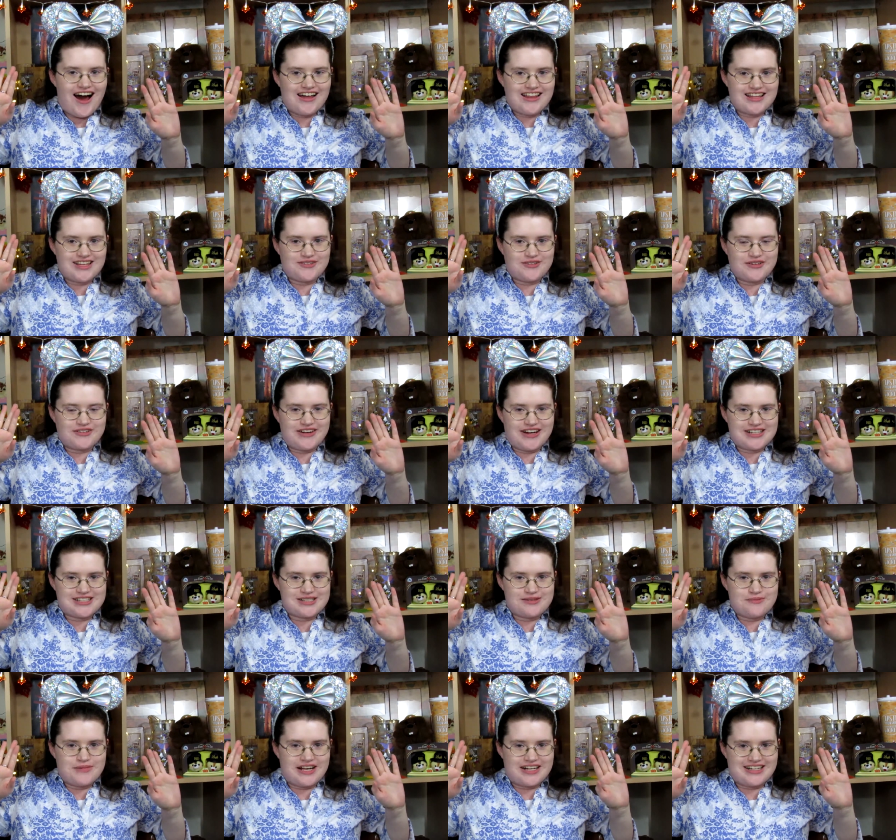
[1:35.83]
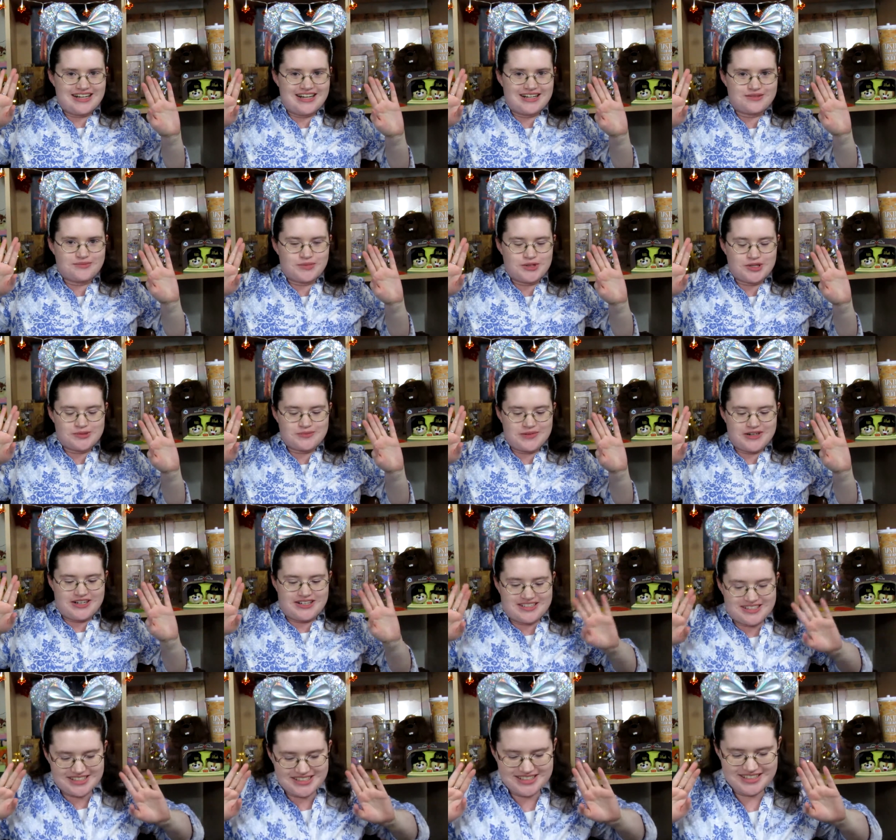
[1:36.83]
think we've got some magnetic
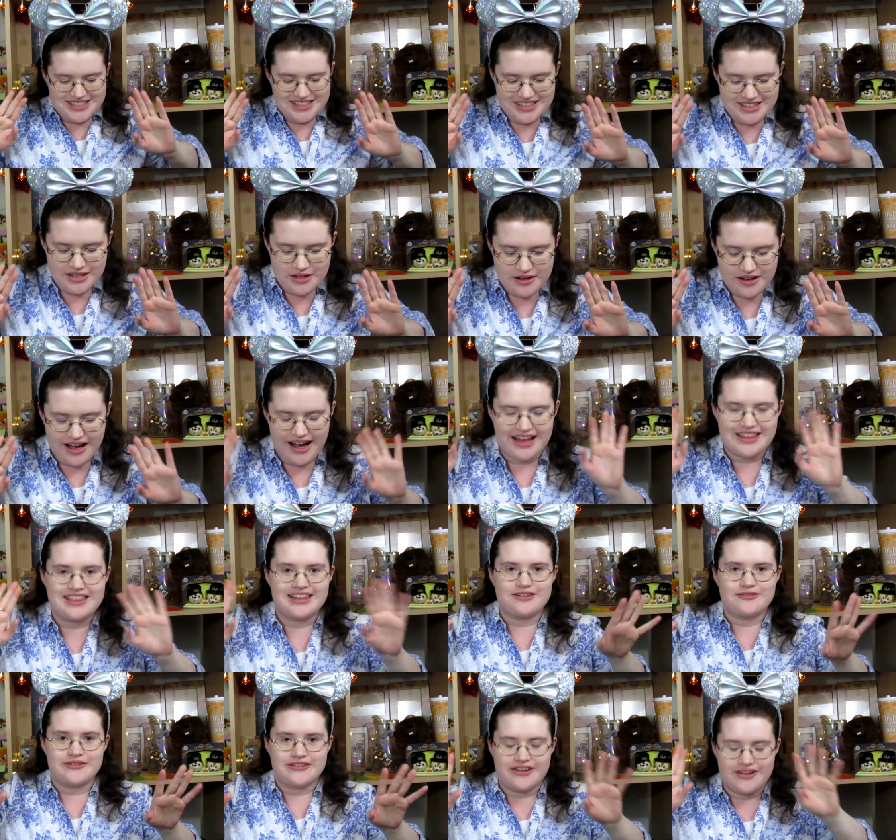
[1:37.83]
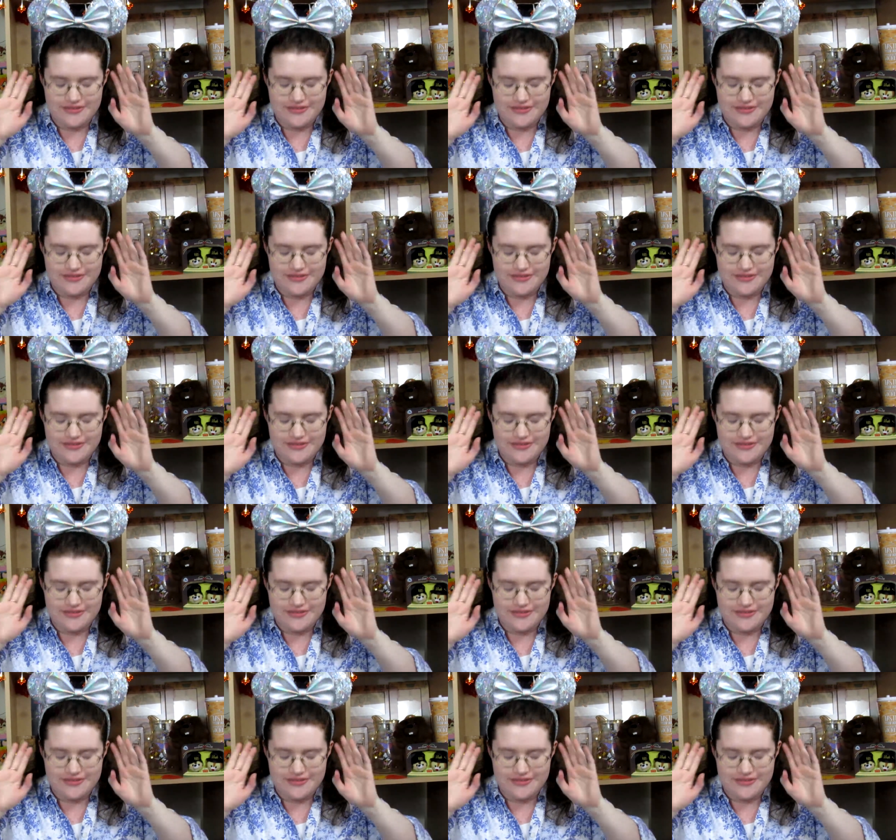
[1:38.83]
bookmarks. I think we...